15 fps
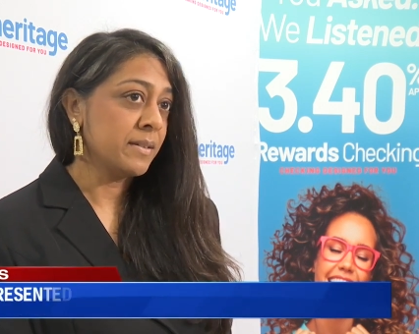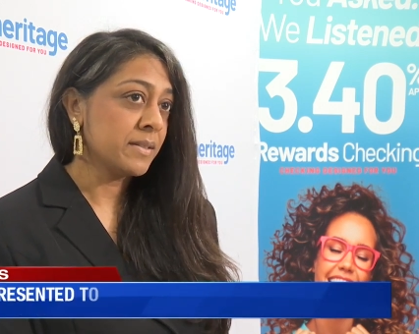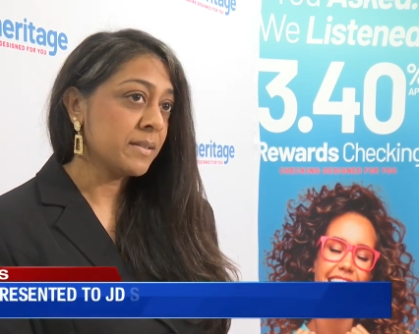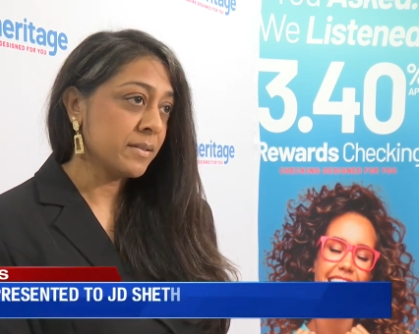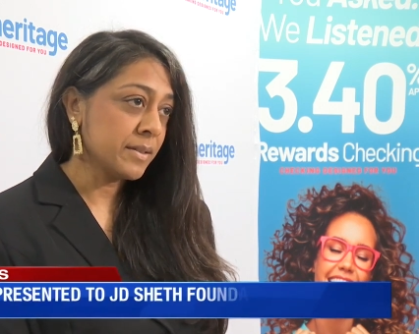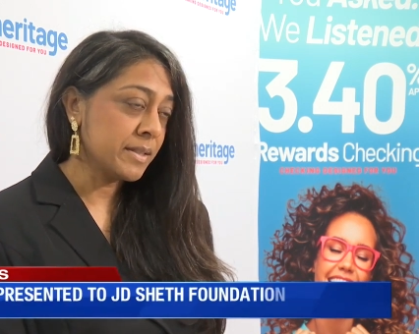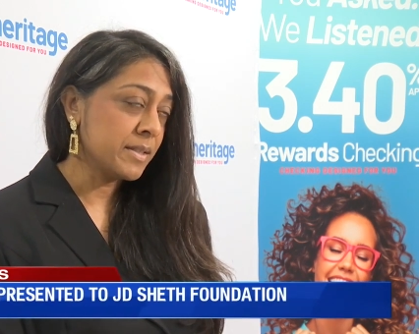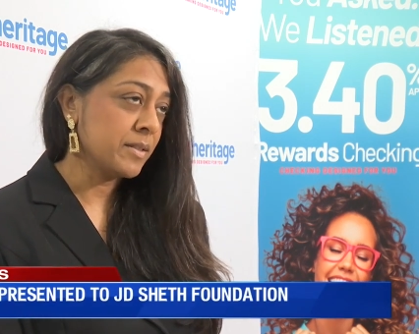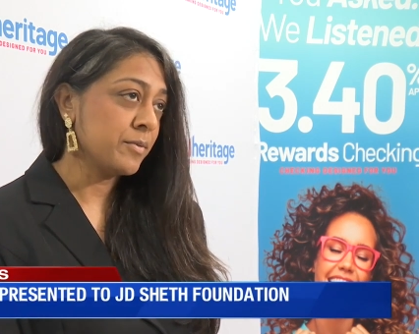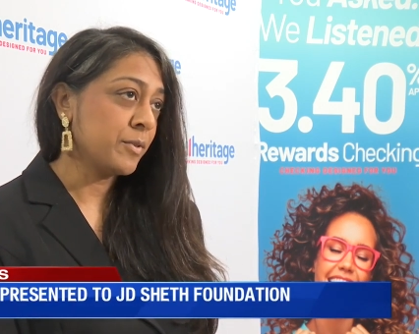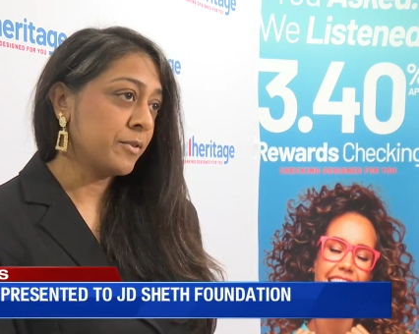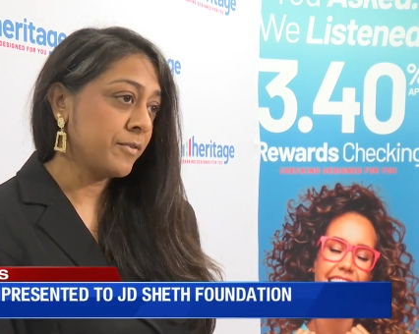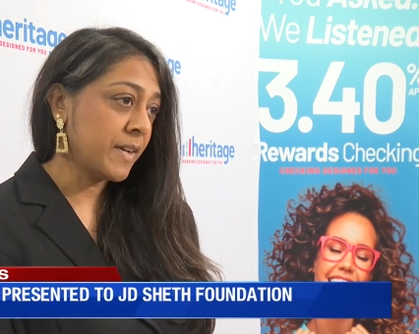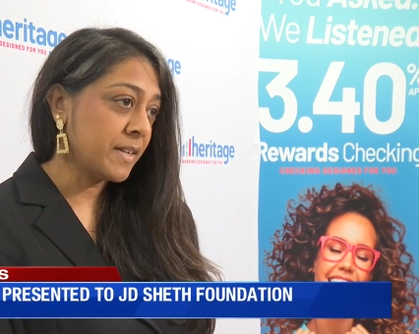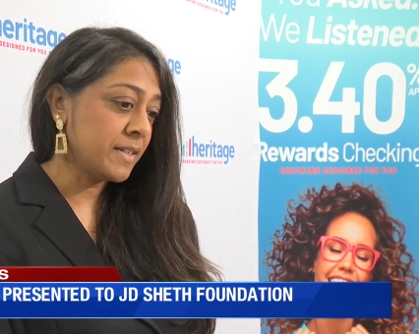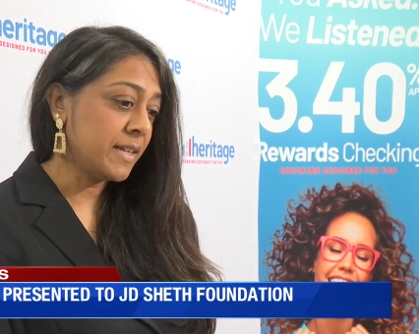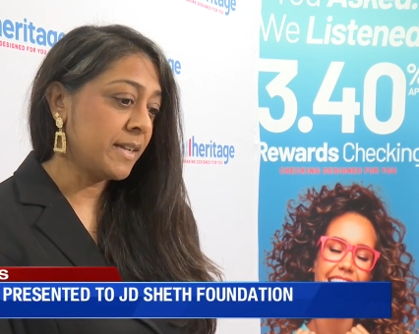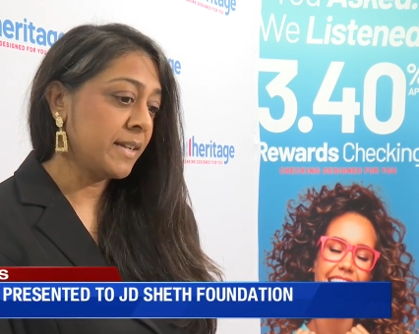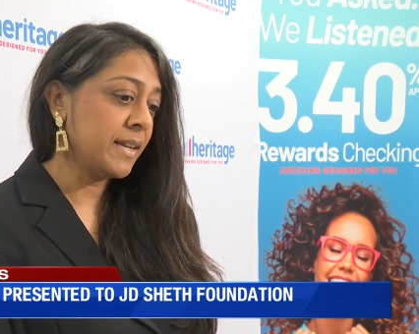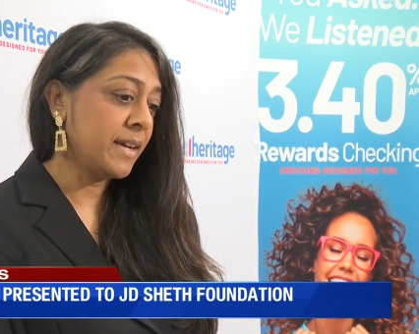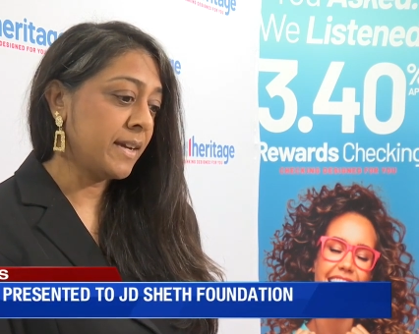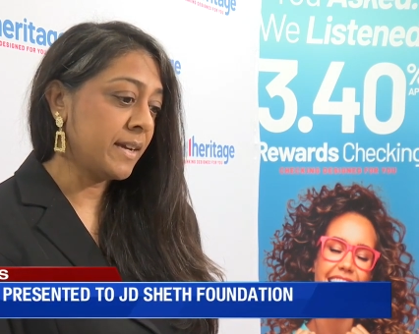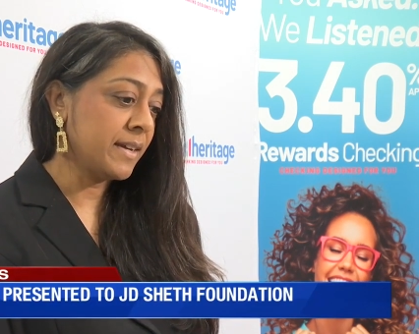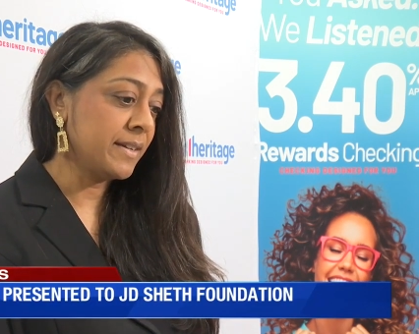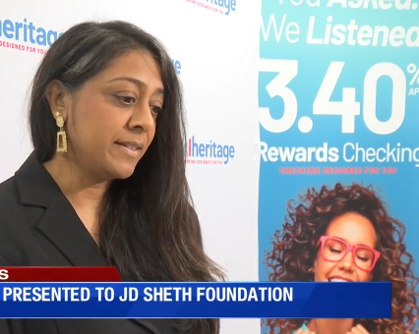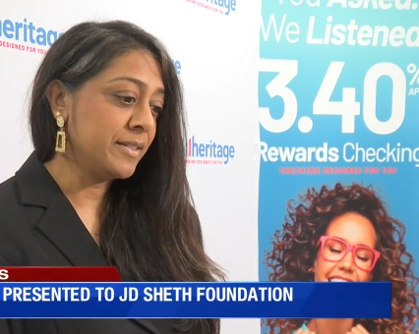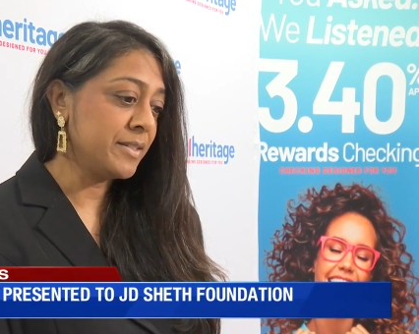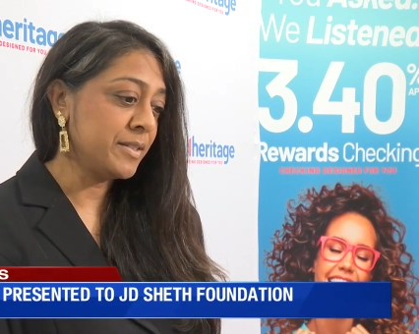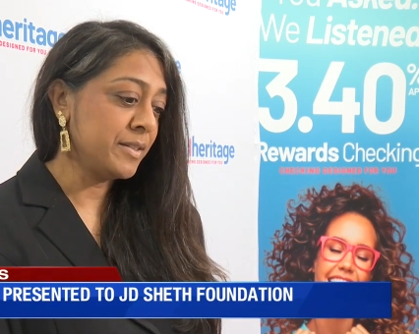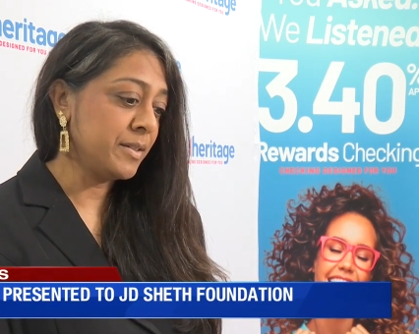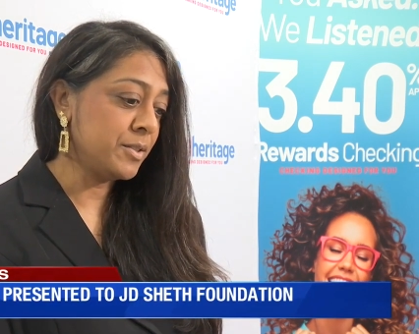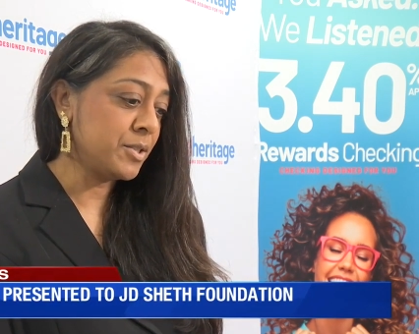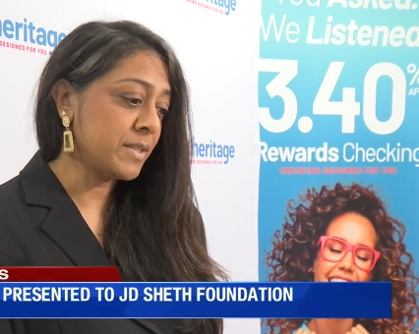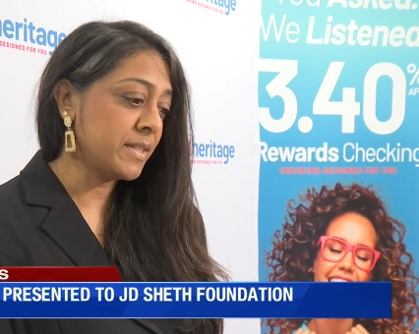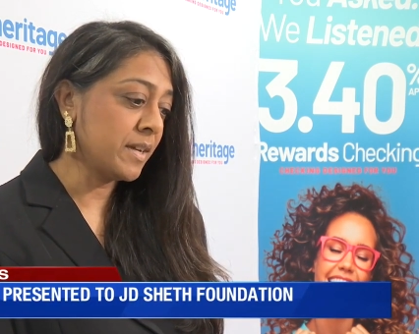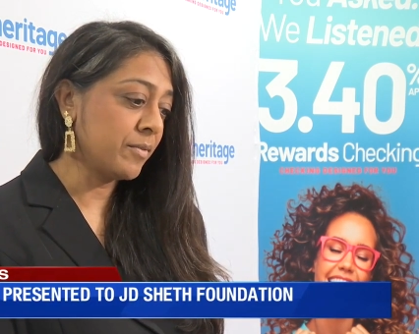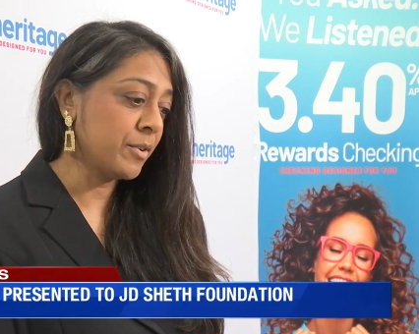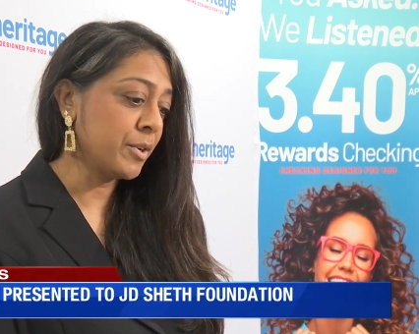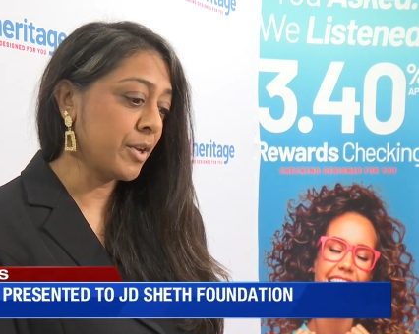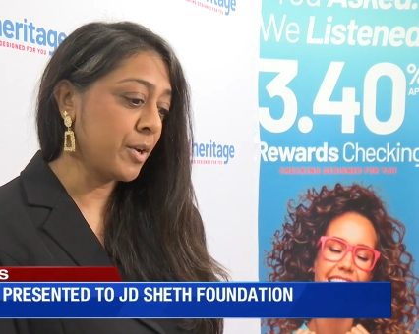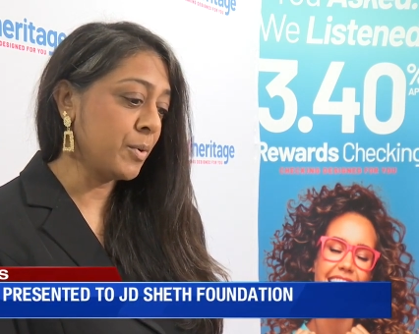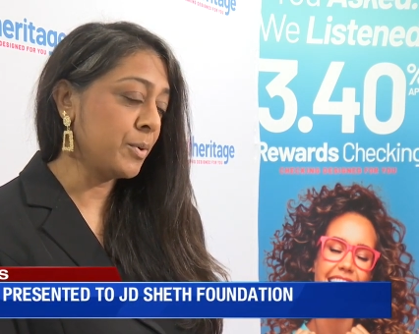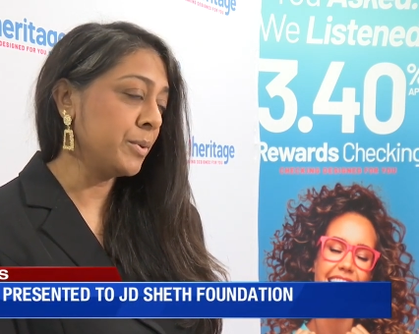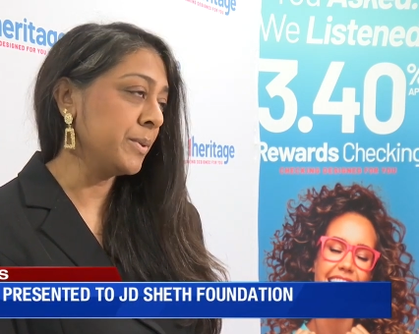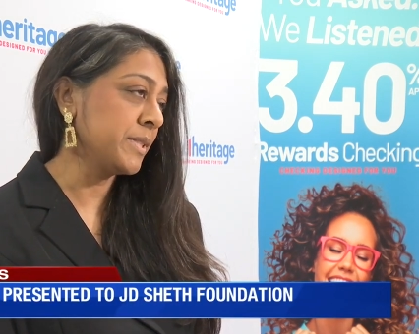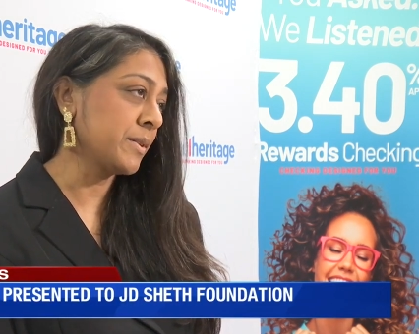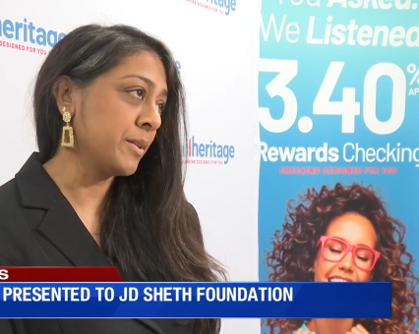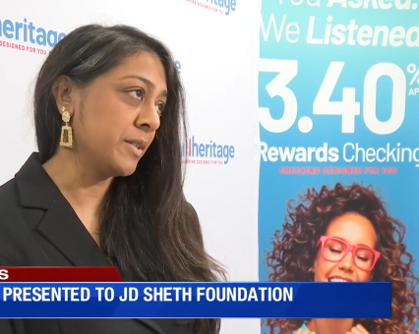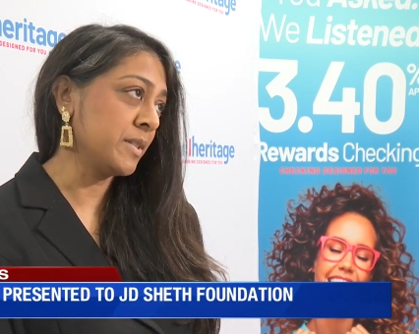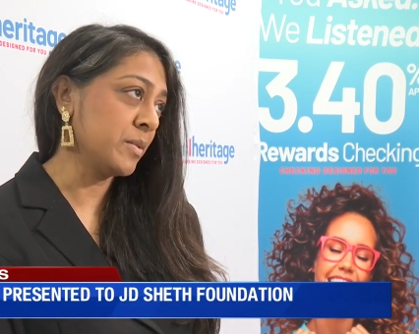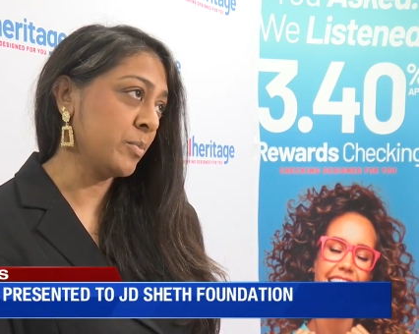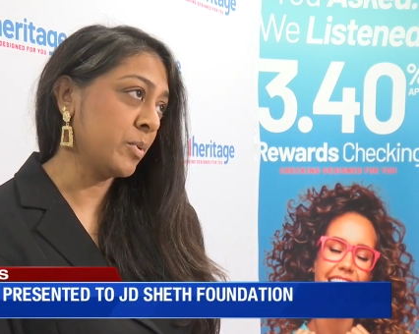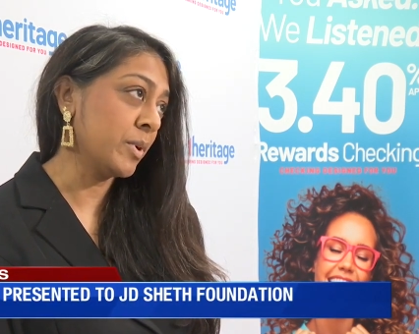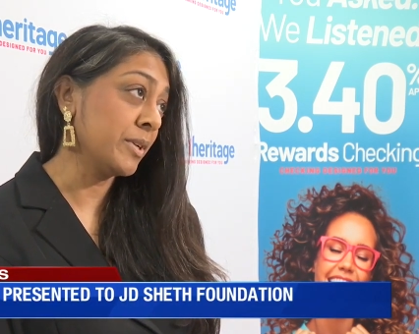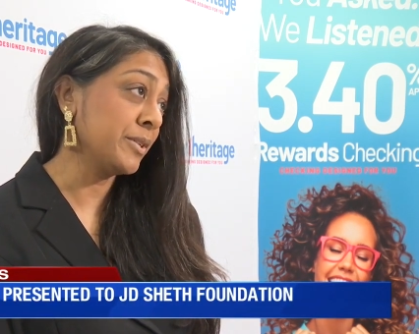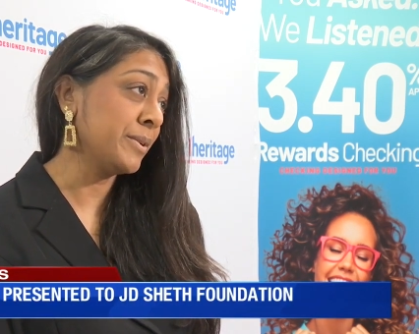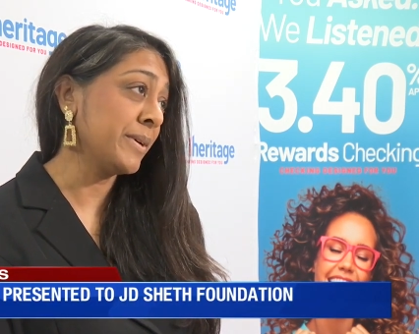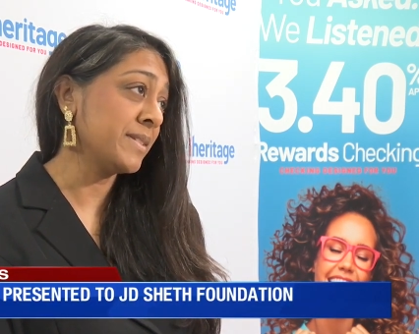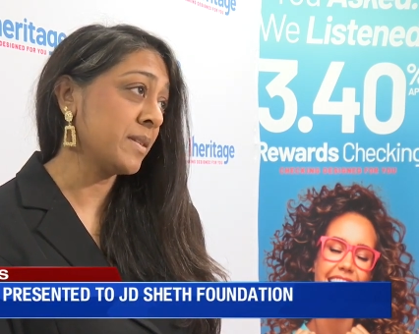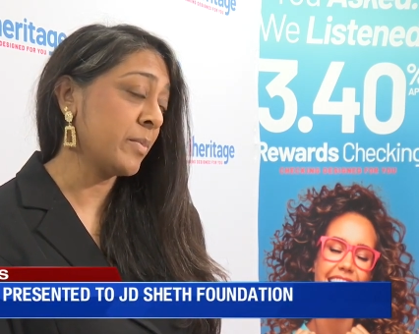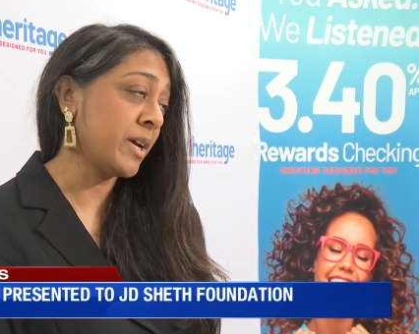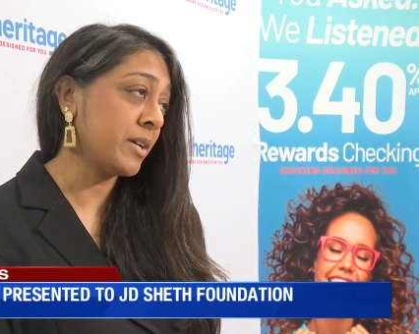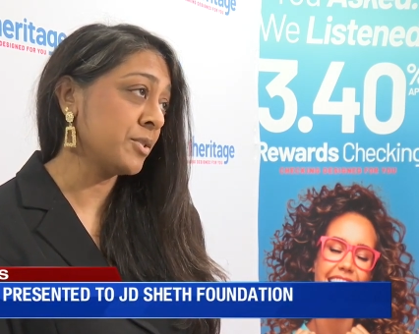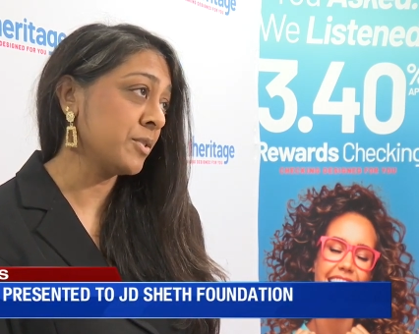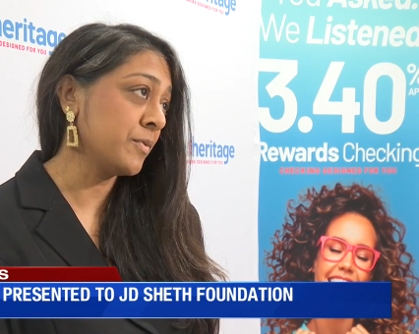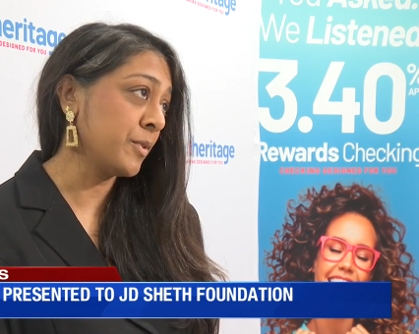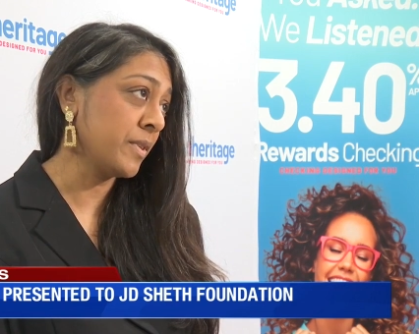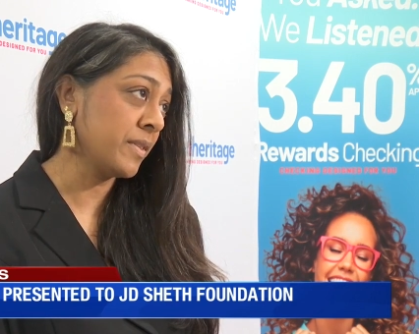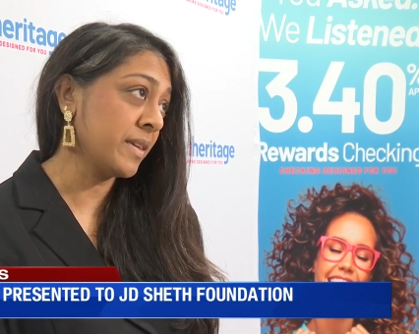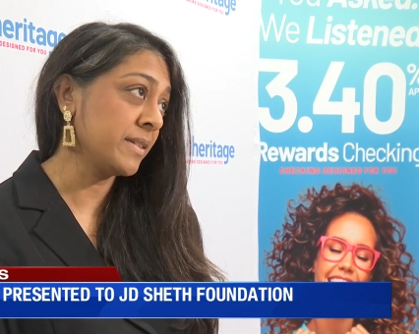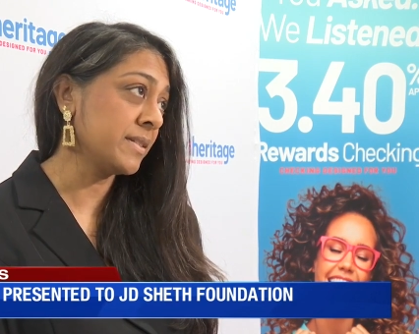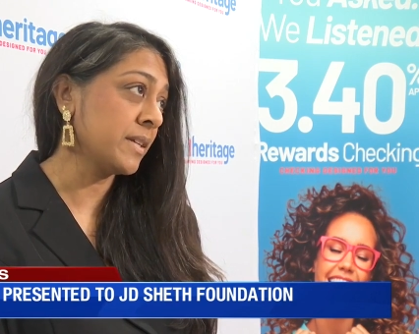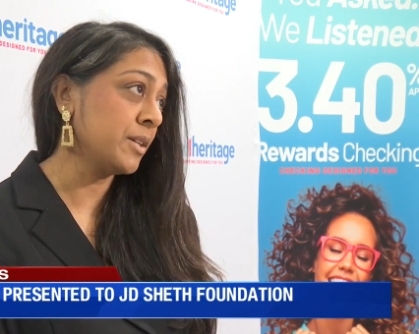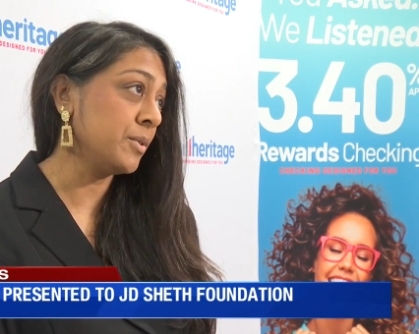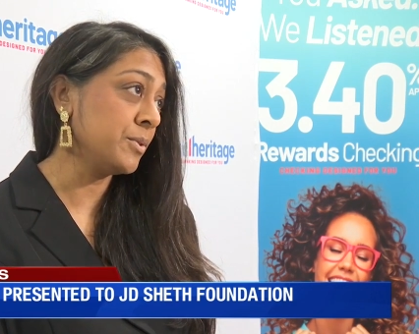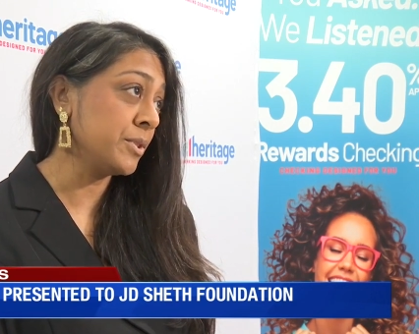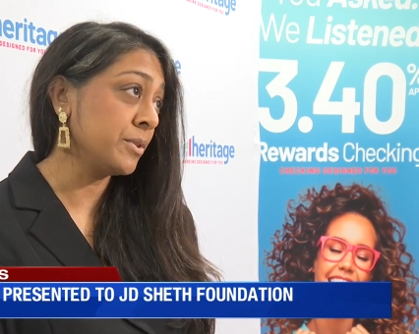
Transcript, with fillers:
Speaker 1: solicit for funding, and you just never know who is going to support and who has the passion for the things that you do,